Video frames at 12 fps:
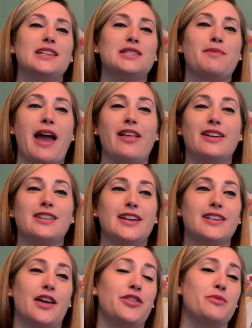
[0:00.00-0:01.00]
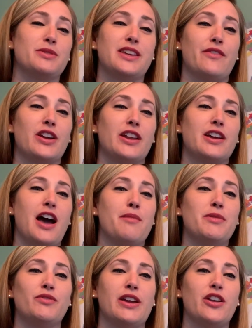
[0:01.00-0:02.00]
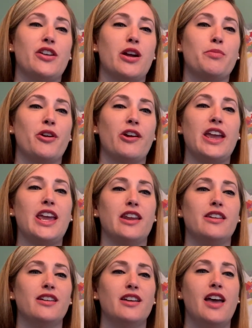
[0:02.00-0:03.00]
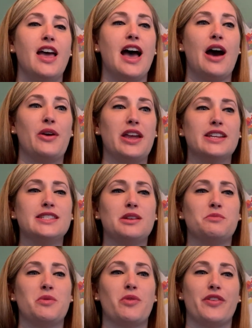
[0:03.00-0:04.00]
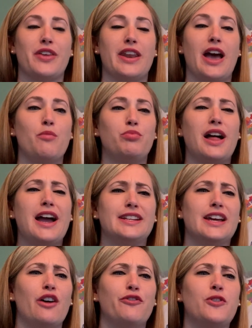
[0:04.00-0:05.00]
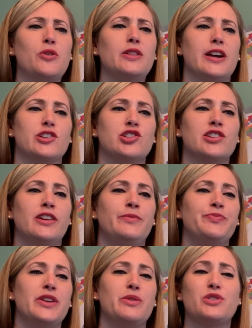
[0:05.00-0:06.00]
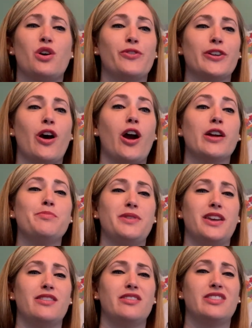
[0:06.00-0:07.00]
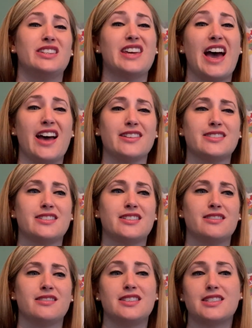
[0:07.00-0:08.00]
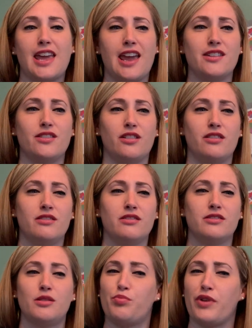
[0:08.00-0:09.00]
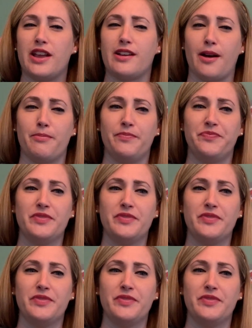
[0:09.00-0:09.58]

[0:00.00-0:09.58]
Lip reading: smiling like nothing was ever going to come and rain on our parade. How innocent we were then, how blind, how foolish. It was over in a heartbeat, the test, the scandal, the breakup.